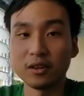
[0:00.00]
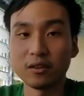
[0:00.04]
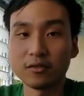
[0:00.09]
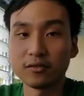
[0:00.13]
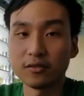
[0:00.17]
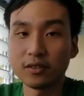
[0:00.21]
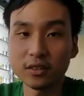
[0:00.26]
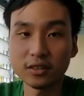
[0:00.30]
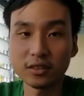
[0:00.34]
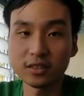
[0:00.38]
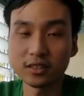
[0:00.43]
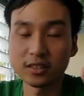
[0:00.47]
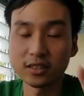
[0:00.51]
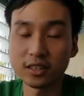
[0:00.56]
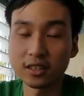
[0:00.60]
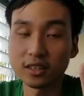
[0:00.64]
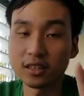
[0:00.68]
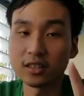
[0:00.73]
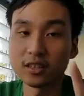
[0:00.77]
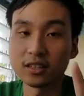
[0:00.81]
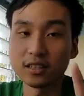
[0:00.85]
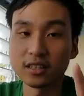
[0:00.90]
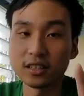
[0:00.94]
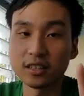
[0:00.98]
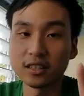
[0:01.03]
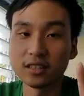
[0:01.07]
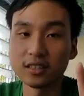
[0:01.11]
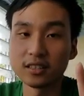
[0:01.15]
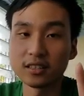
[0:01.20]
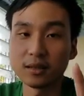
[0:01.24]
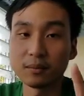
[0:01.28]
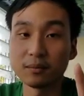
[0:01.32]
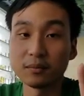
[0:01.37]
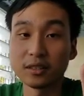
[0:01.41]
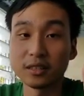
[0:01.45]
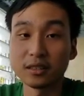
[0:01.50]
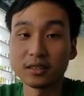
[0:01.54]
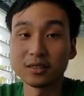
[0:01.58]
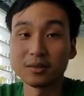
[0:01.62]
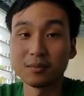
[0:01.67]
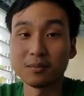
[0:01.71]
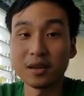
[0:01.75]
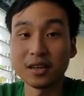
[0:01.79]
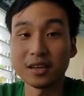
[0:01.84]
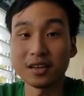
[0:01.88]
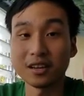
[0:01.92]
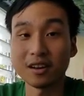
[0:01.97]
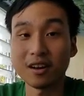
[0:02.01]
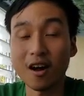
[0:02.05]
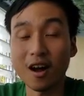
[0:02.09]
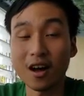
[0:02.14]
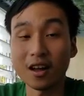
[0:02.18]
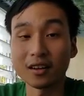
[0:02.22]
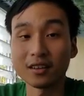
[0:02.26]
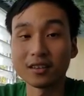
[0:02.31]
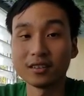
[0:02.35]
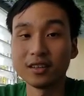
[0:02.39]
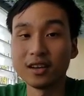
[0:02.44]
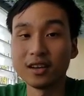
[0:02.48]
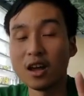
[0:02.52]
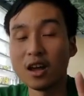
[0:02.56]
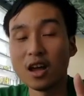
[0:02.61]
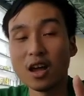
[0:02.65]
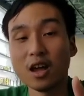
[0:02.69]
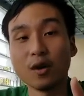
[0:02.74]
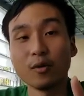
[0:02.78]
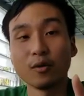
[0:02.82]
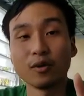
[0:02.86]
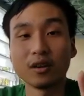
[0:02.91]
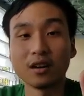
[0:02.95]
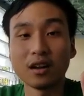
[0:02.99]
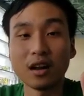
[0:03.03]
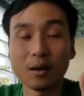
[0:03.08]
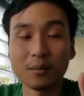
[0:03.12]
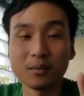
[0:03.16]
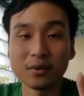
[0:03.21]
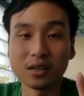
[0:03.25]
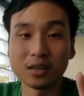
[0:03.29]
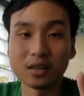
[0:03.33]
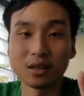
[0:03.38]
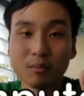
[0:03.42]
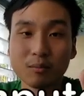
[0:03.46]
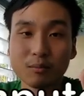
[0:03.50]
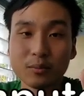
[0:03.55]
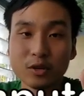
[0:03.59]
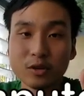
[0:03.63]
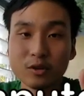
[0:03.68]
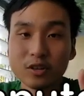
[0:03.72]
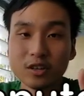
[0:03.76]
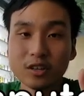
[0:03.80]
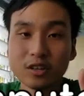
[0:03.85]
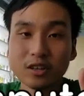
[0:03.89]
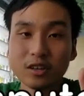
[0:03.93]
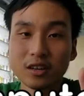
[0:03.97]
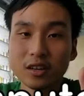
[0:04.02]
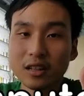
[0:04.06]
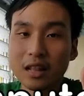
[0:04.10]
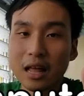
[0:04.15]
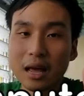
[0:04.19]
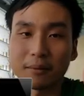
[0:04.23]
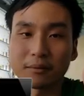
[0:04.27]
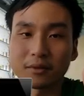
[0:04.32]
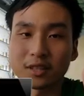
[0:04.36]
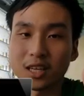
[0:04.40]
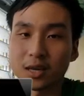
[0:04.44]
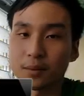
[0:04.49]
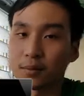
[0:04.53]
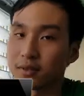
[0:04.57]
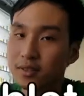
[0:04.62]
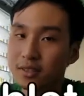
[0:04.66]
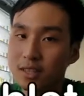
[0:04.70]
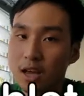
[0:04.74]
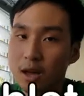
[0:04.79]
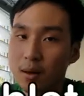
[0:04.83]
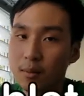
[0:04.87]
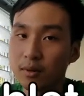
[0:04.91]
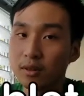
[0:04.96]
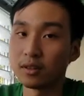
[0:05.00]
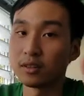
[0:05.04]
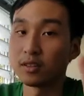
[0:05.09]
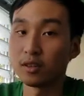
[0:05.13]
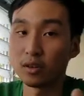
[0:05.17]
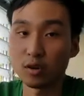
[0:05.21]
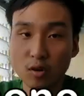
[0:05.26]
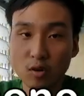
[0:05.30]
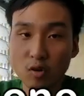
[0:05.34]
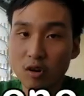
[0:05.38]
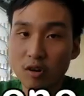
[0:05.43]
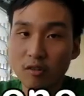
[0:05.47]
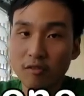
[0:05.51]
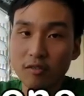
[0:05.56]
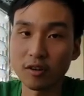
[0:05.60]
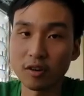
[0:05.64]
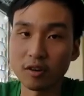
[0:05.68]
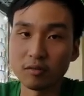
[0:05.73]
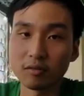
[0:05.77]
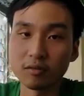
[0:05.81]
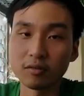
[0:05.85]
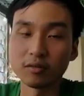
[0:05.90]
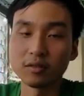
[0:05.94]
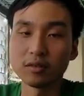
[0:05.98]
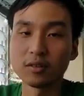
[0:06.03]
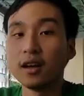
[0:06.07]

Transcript: First, you're gonna need something to make it on, whether that be a computer, a laptop, a tablet, or a phone.